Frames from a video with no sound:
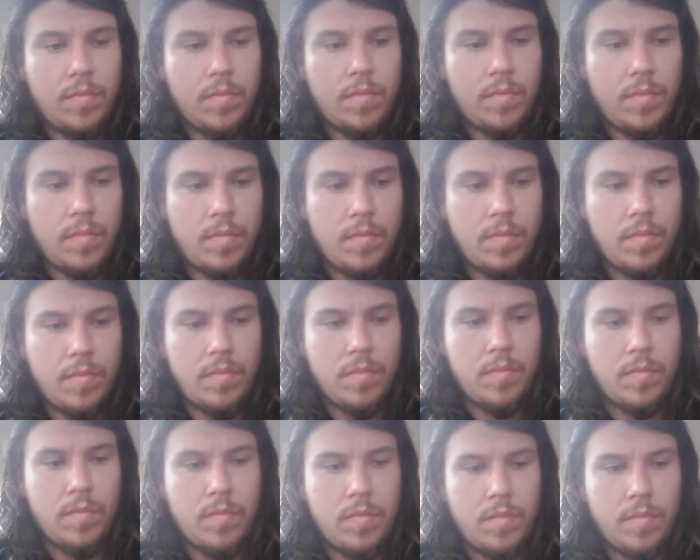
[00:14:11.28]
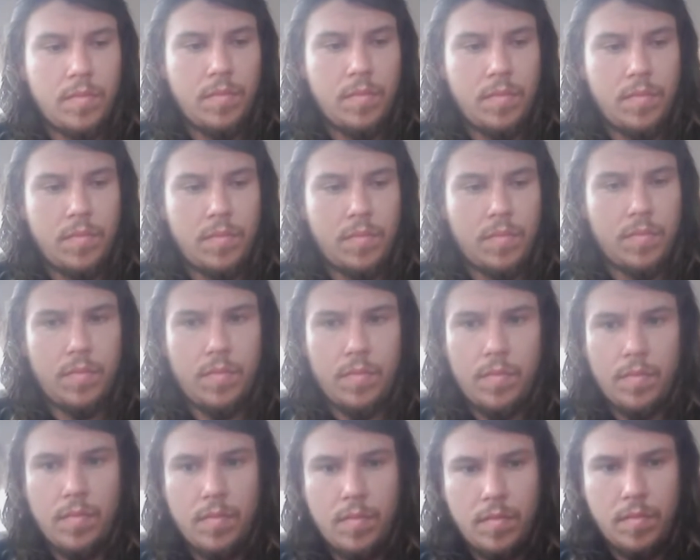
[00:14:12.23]

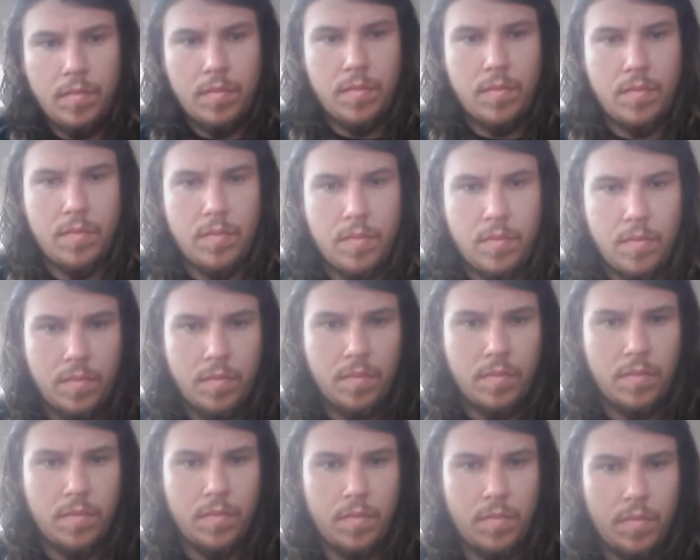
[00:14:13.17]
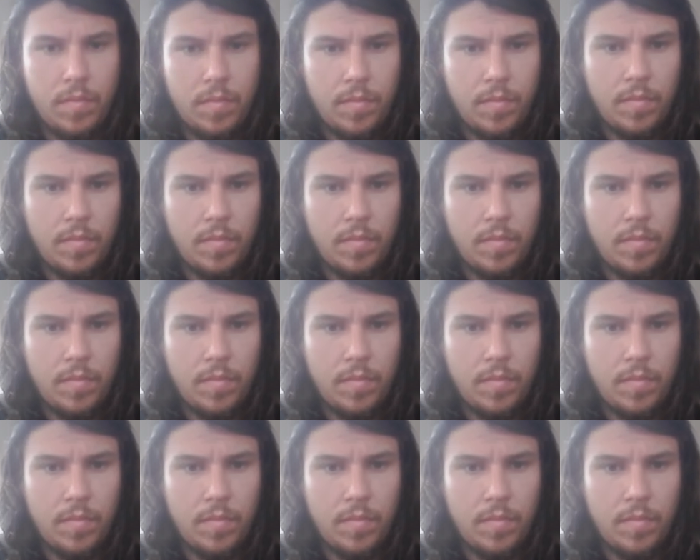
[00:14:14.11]
[no speech]